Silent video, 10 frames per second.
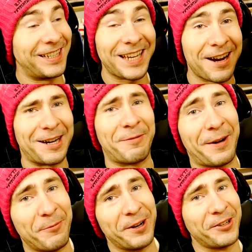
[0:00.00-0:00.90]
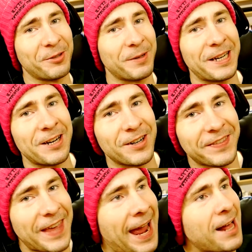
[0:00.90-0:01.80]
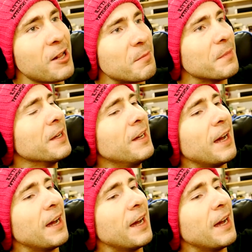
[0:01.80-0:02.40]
It's Eric Van but here at the helm,